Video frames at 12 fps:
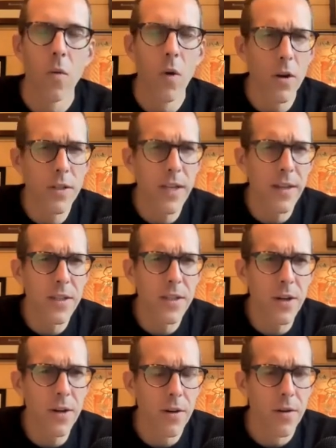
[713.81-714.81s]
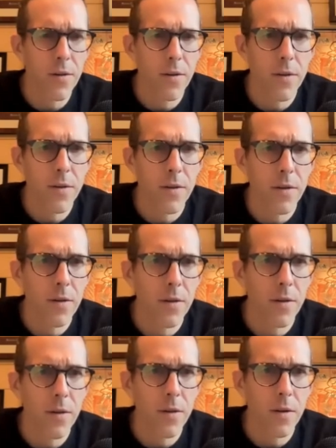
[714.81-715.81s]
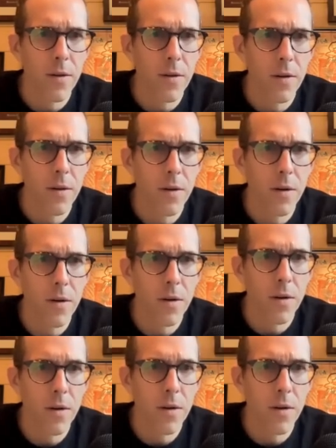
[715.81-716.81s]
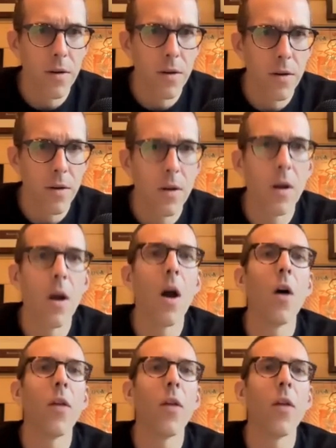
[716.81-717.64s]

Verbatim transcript: Where is that this year? That's in Glasgow, Scotland.